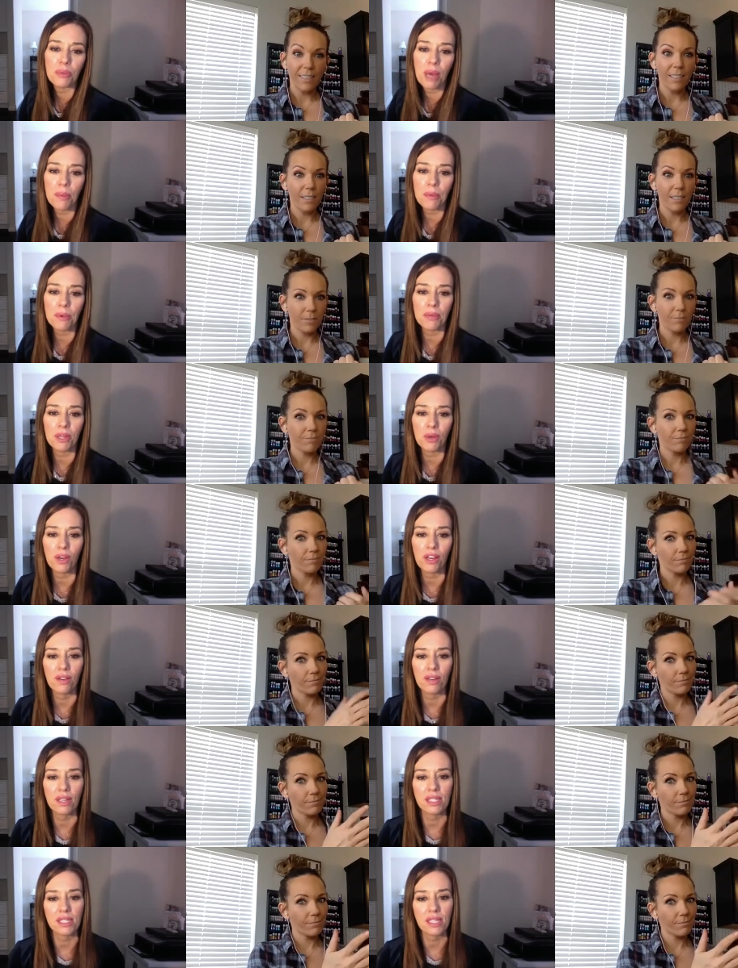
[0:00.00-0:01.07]
Speaker 1: with your peppermint
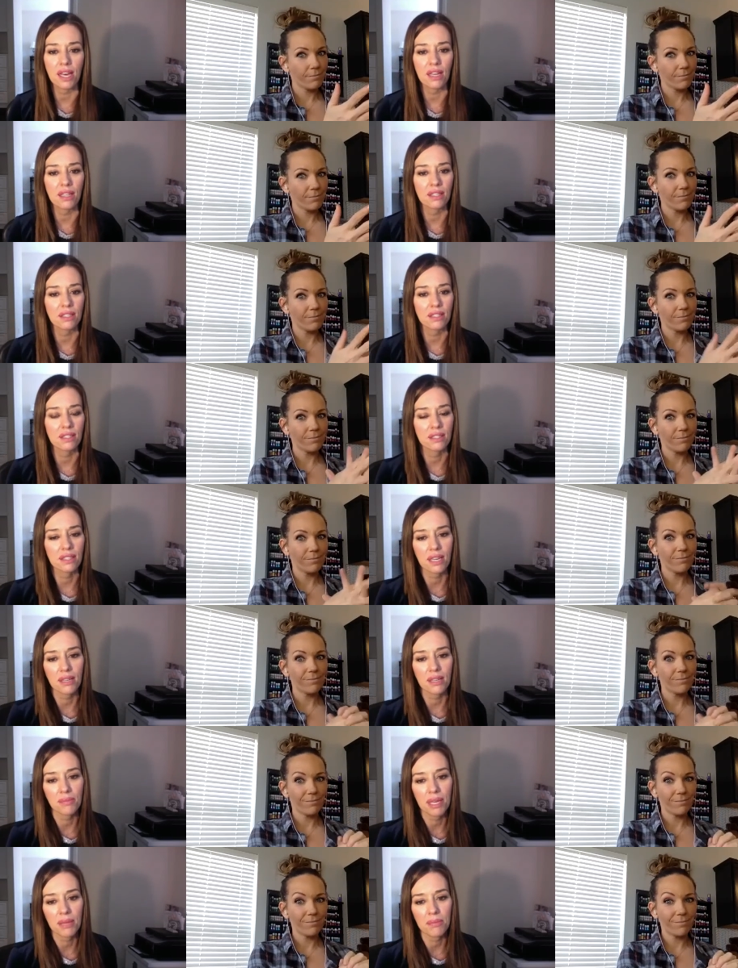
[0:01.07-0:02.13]
oil because that
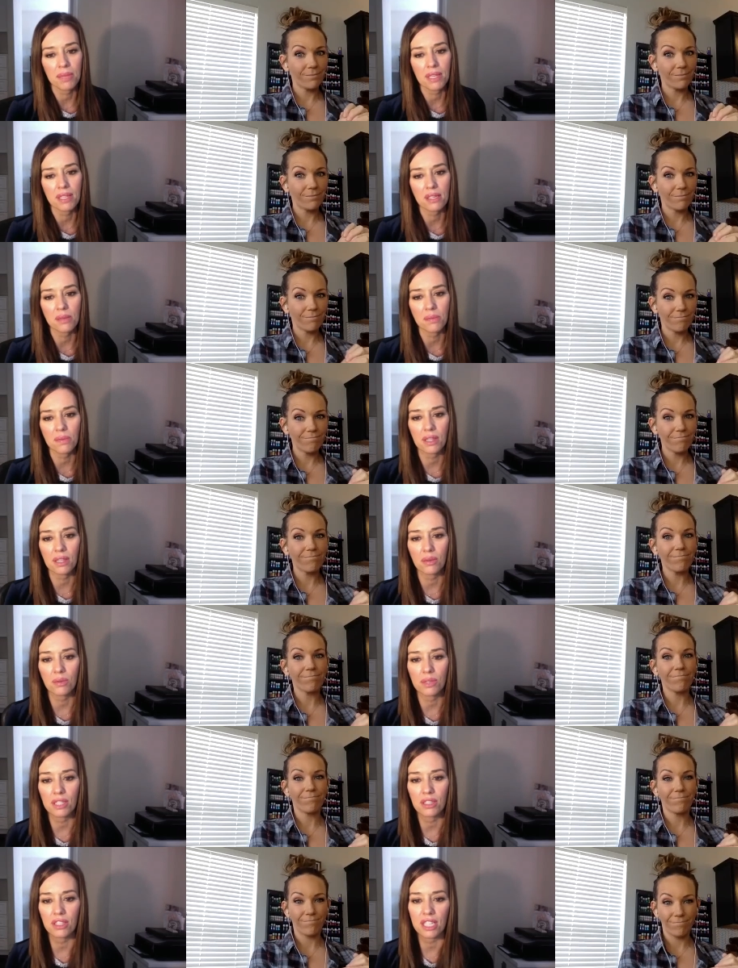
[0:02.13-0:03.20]
that might be
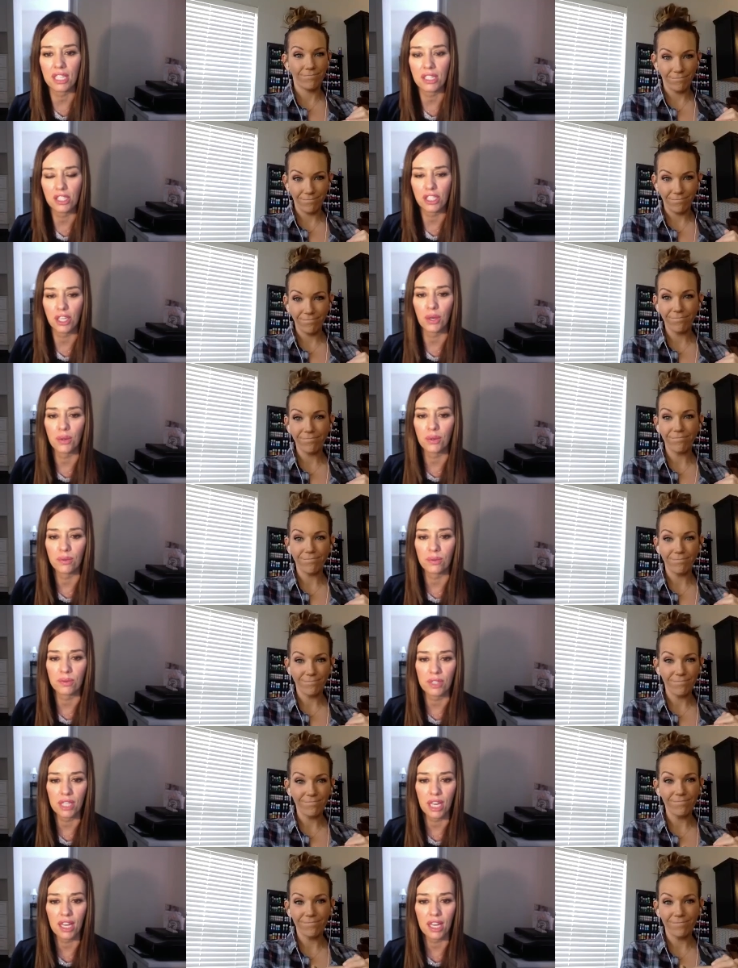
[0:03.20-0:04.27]
something that we look into.
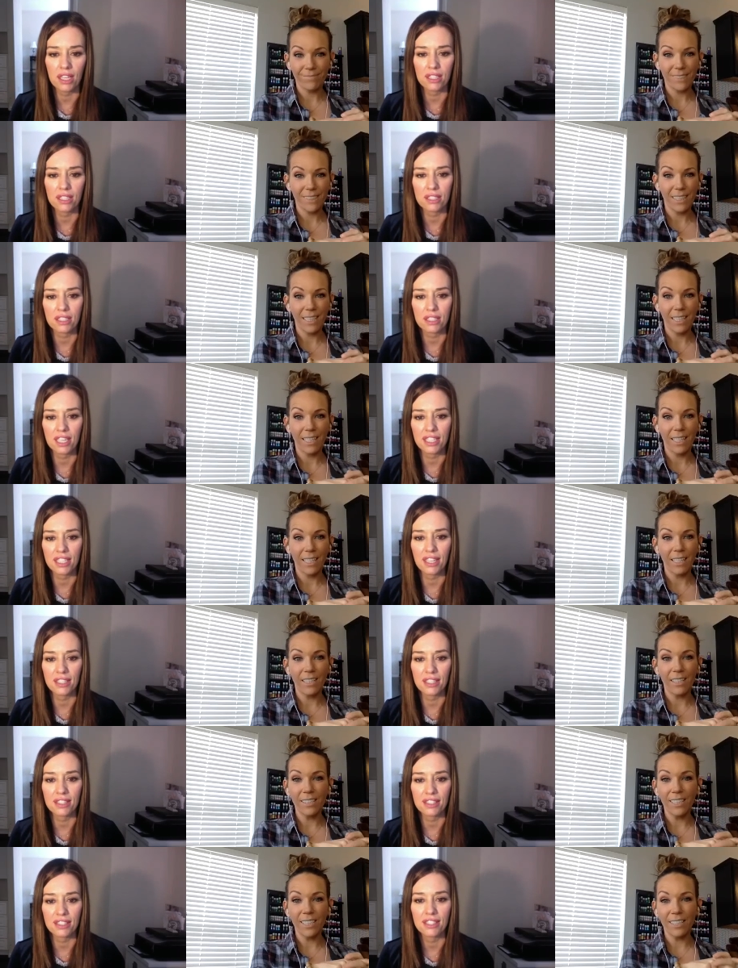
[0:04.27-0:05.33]
Yeah.
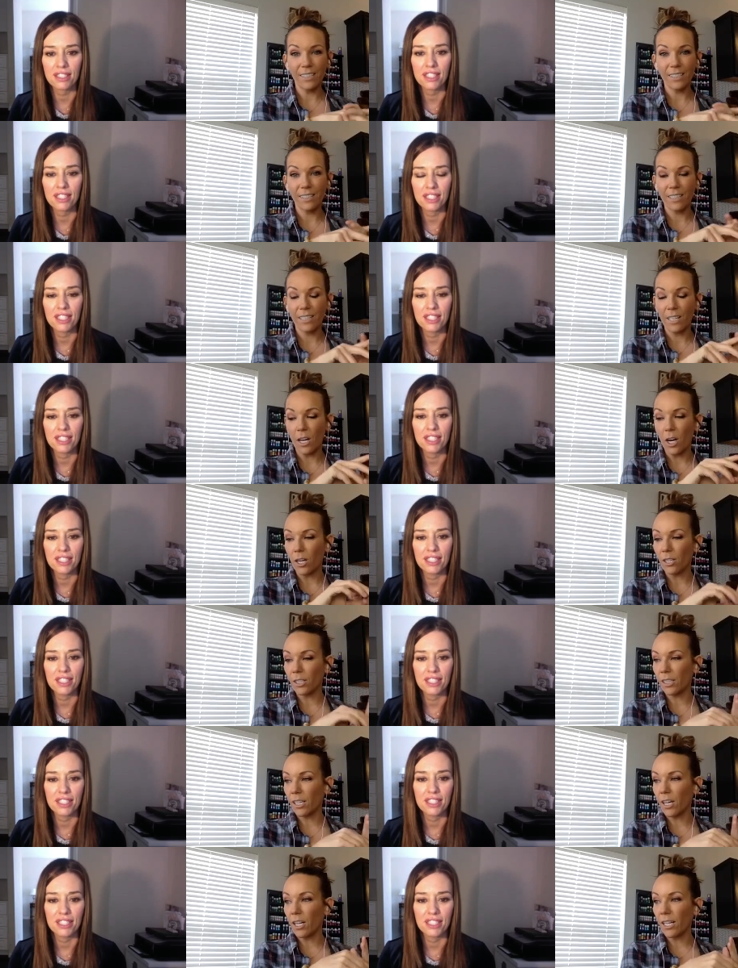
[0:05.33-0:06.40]
I'll yeah. uh
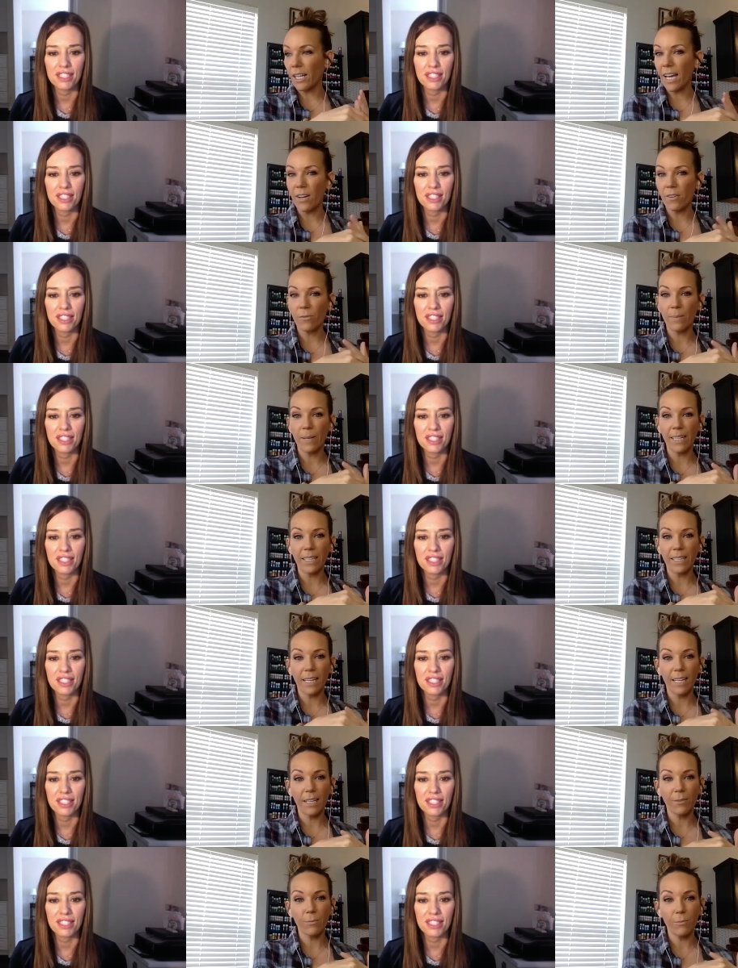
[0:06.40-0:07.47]
Speaker 2: I'll I'll have my
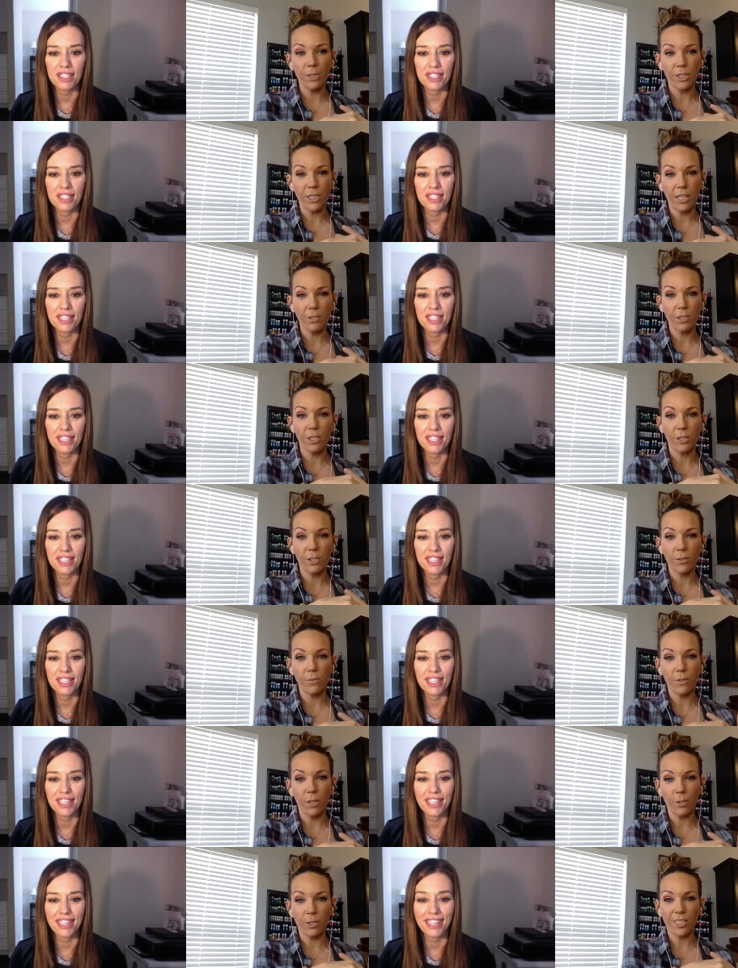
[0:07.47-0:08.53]
guy reach out to your
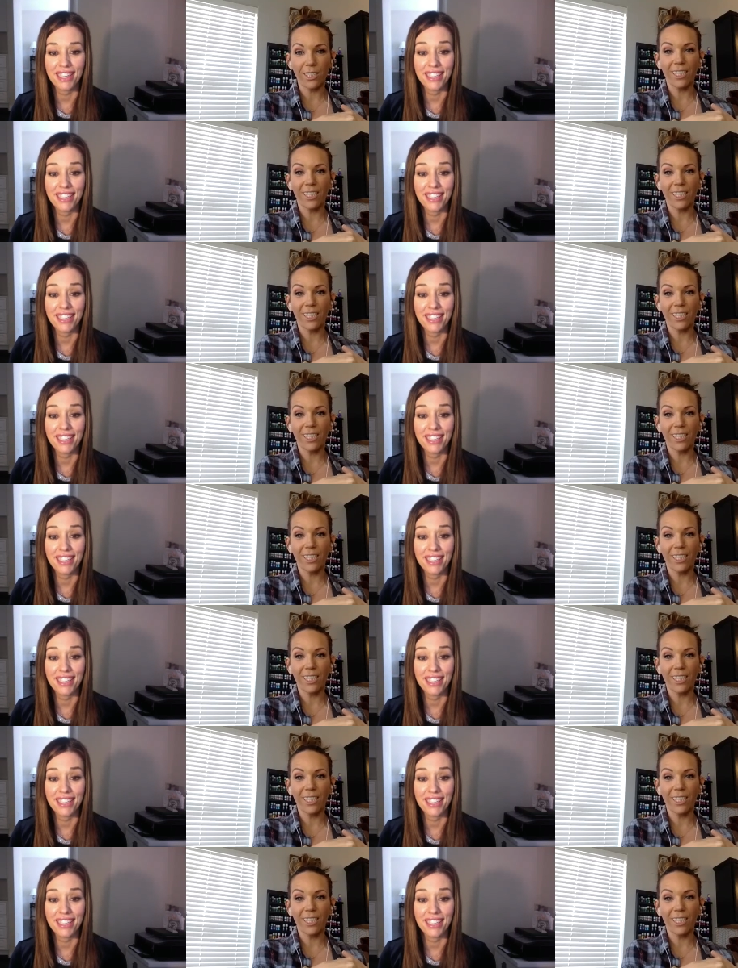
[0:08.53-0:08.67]
folks